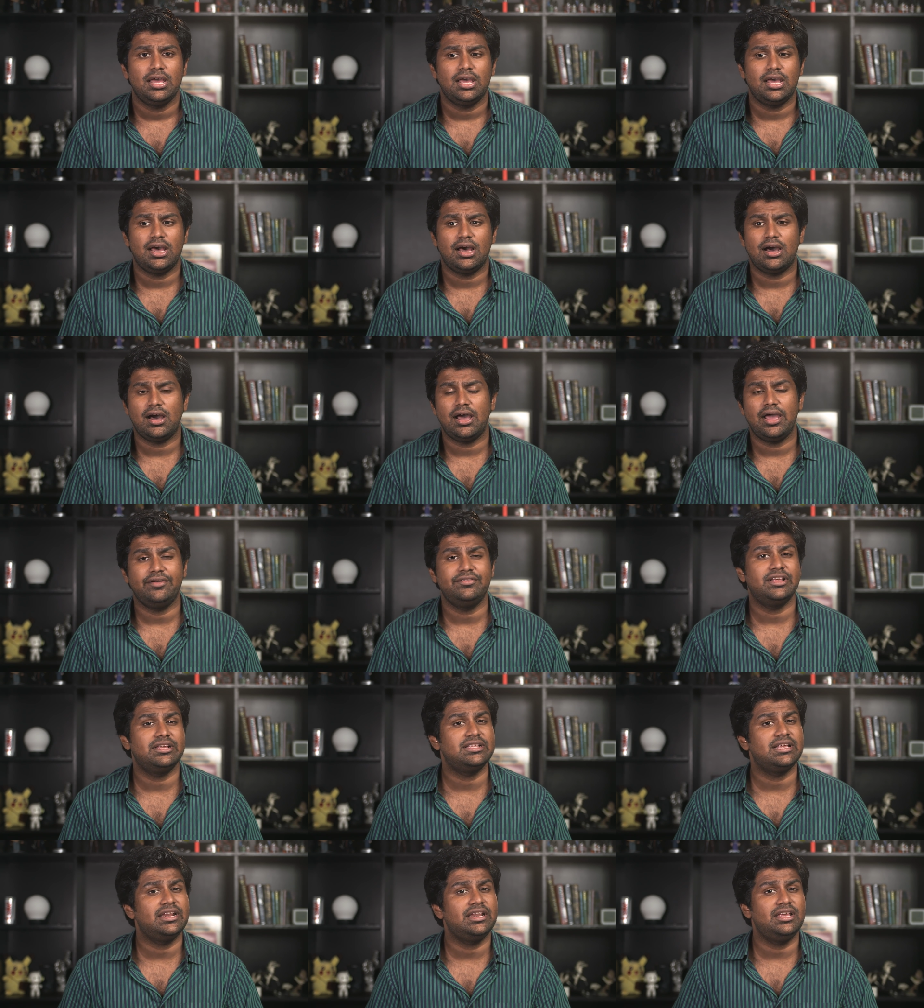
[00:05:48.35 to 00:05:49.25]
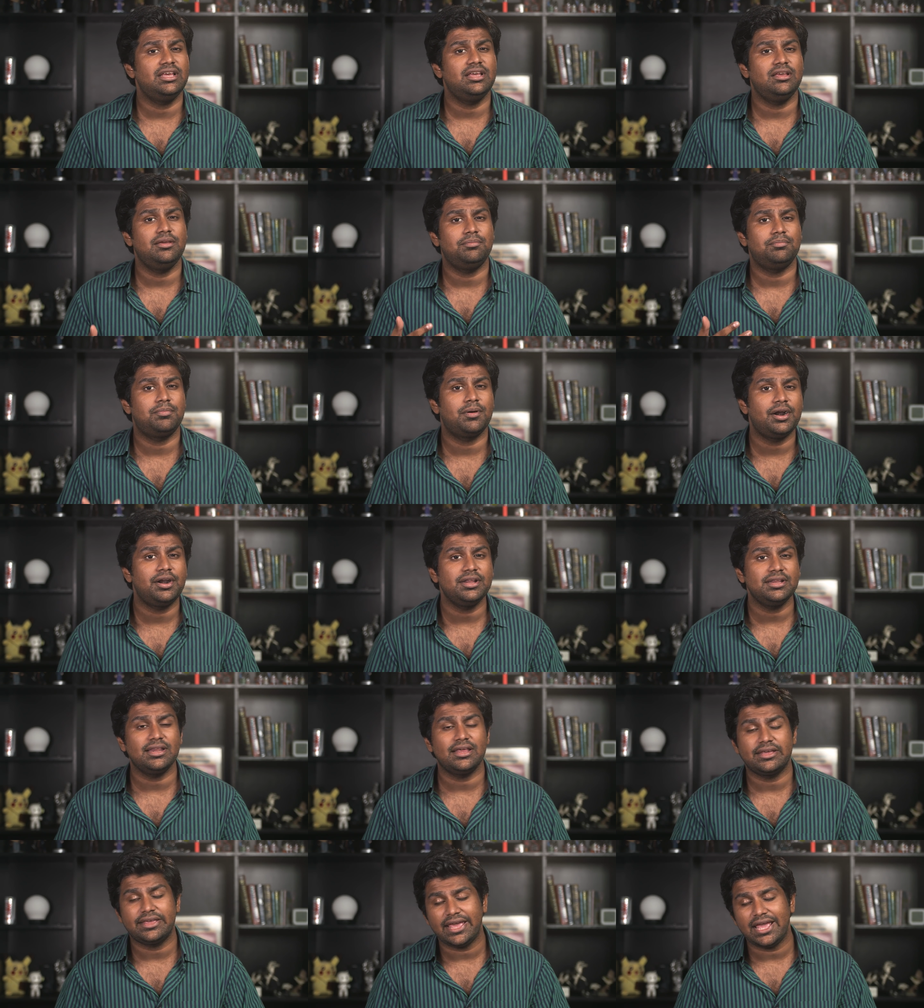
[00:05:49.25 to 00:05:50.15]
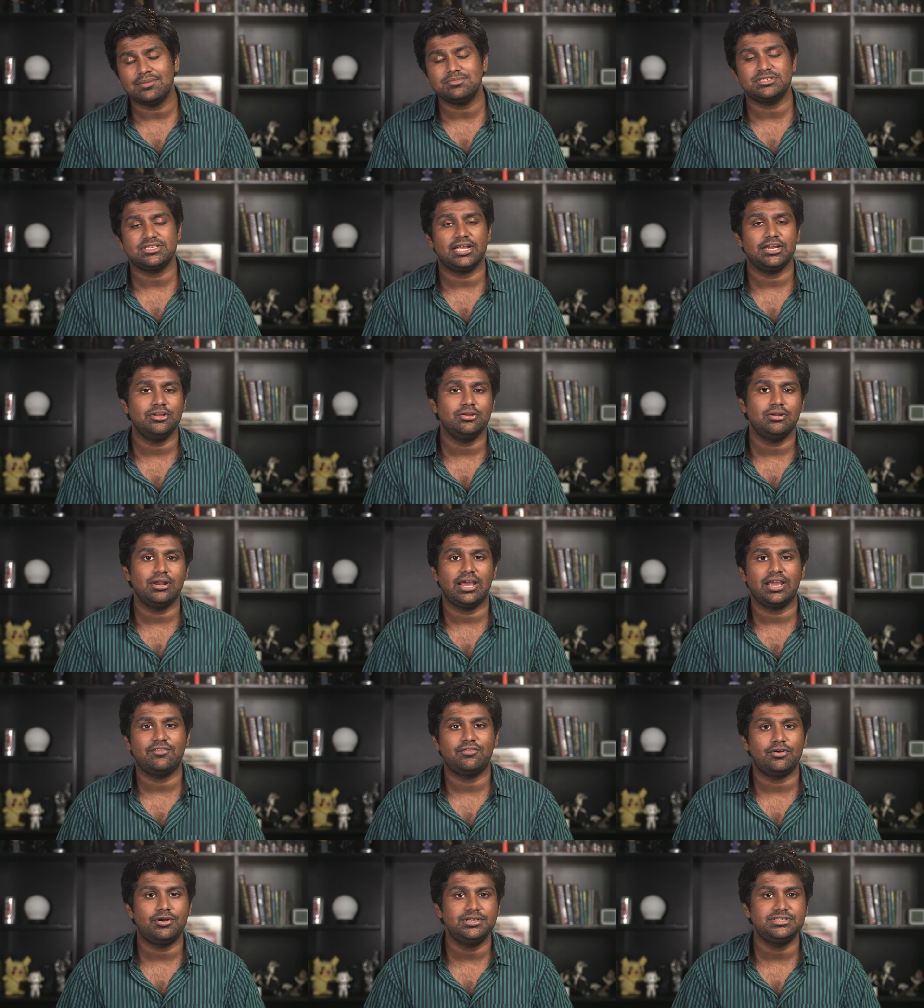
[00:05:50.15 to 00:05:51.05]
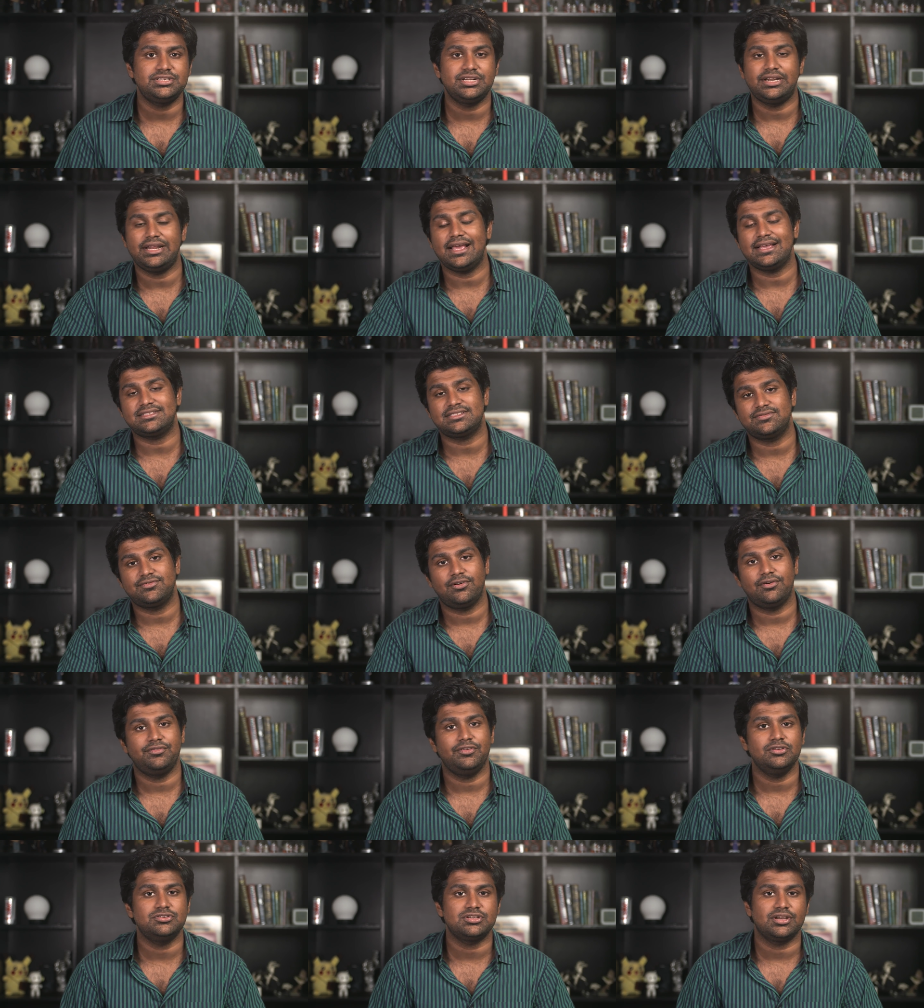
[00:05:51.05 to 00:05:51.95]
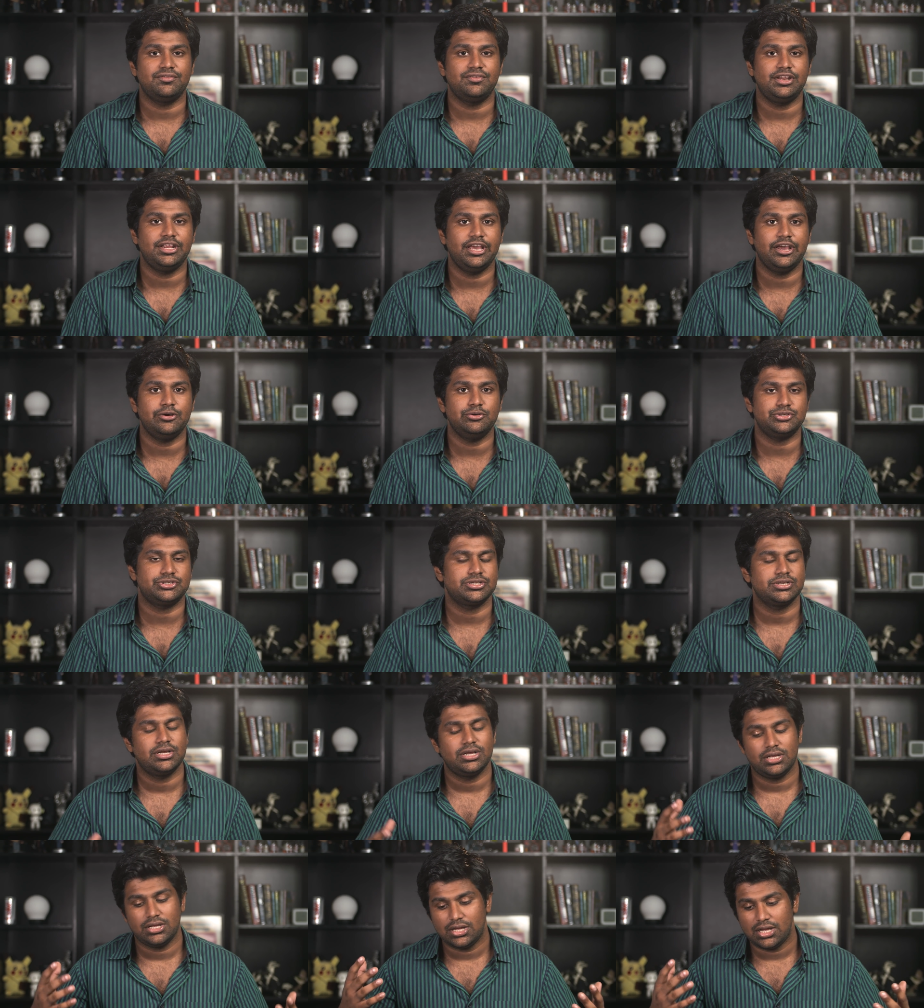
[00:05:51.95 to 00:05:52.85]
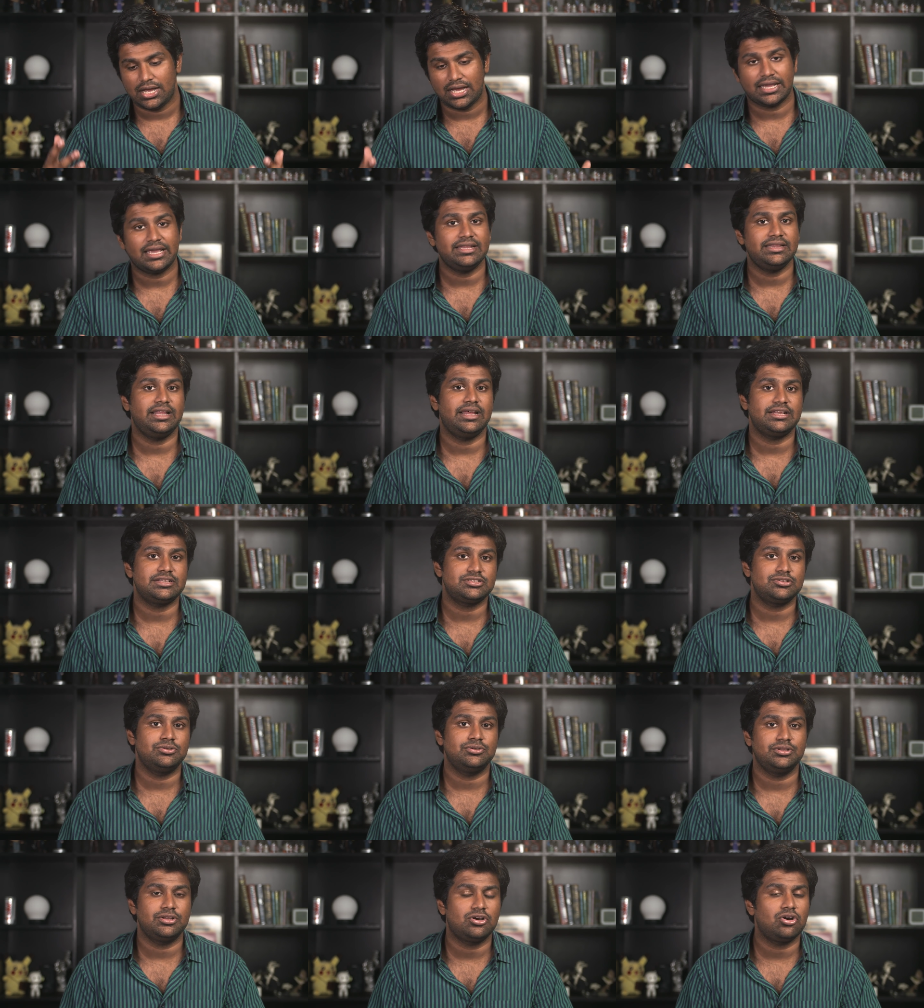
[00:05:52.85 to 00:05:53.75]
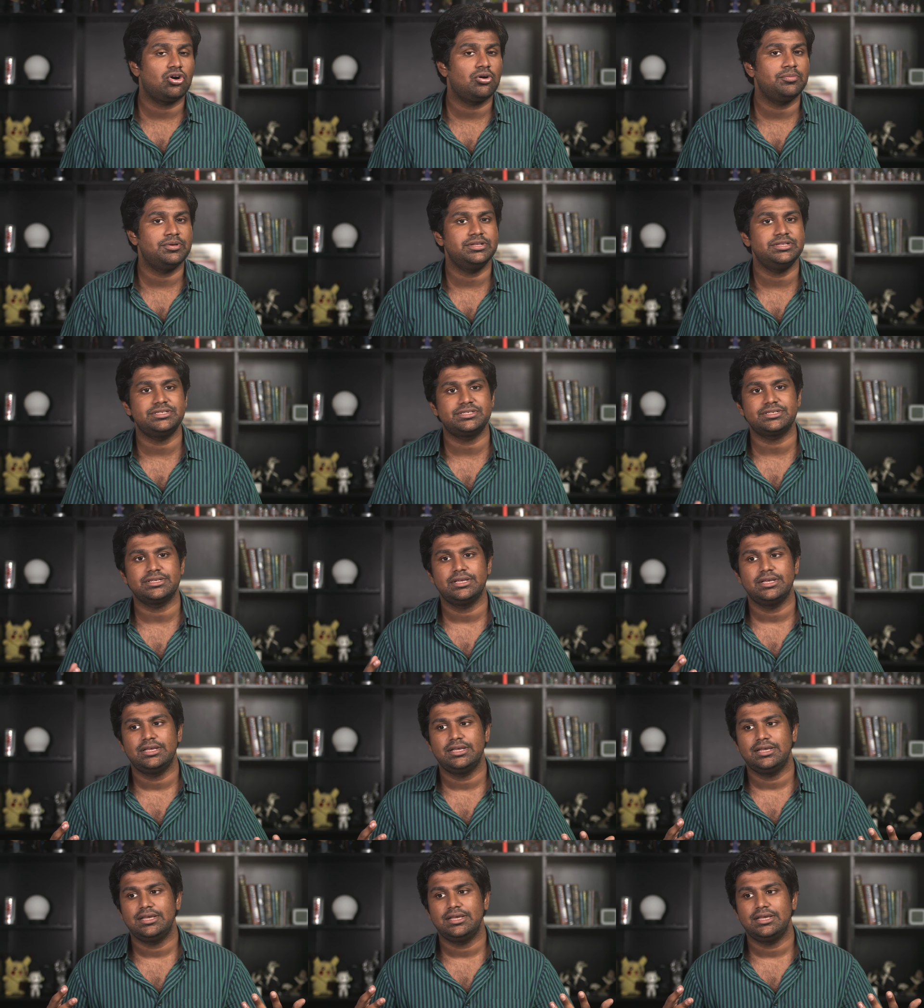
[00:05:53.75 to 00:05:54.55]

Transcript: Uh, if there's any particular games that you'd like for us to test for future videos, again, let us know in the comments.